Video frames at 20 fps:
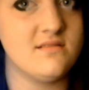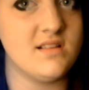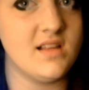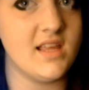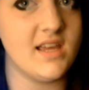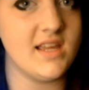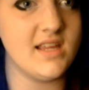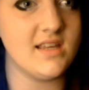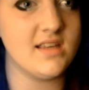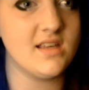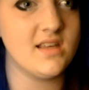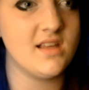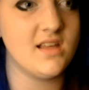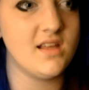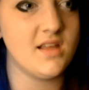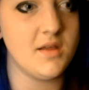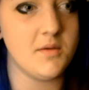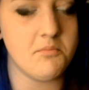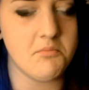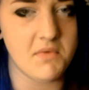Like,
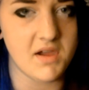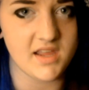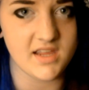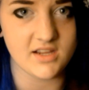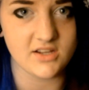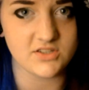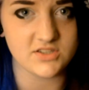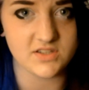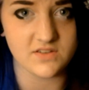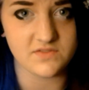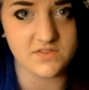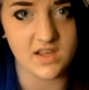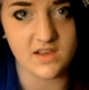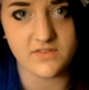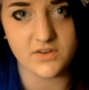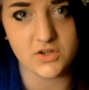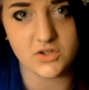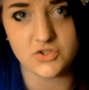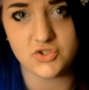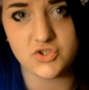my ears have
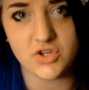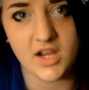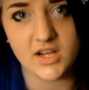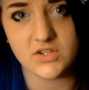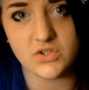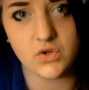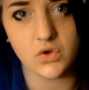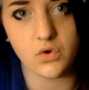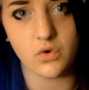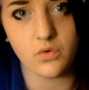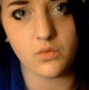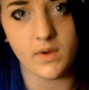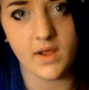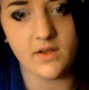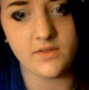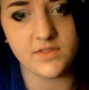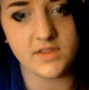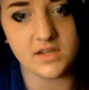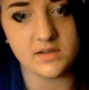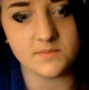never tried to grow
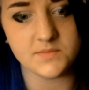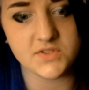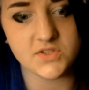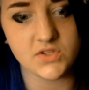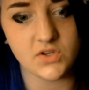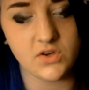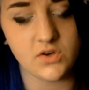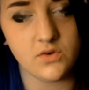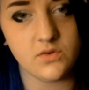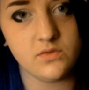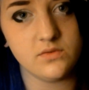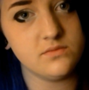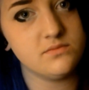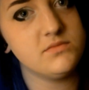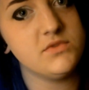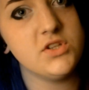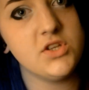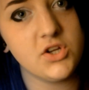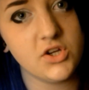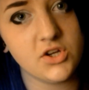around them, so
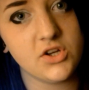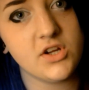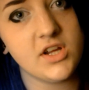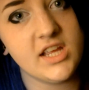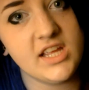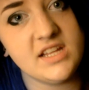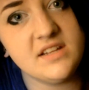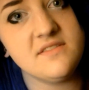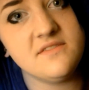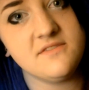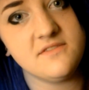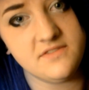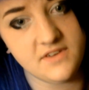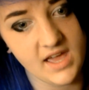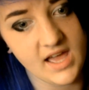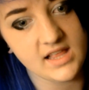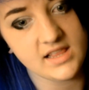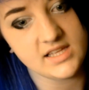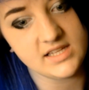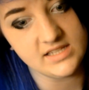you're
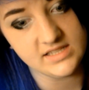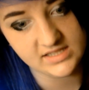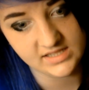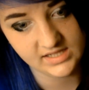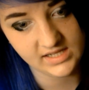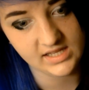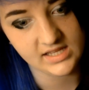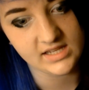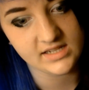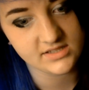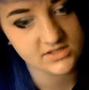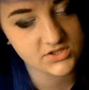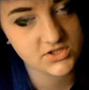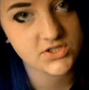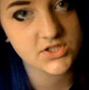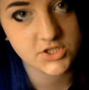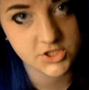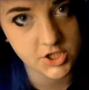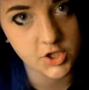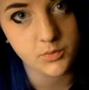invalid and
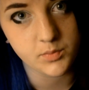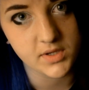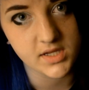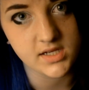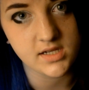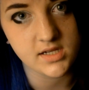stupid.